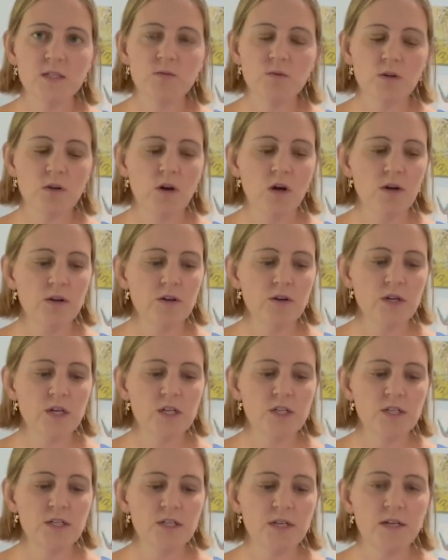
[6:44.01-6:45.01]
would call your
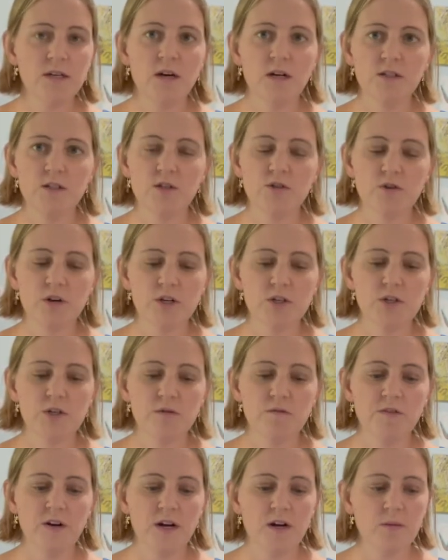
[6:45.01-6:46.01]
kitchen an unstructured
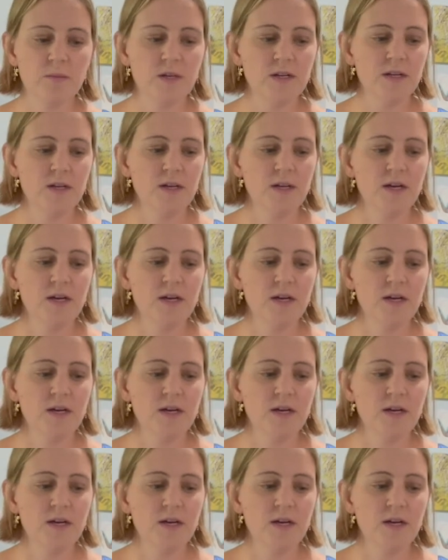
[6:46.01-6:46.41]
environment.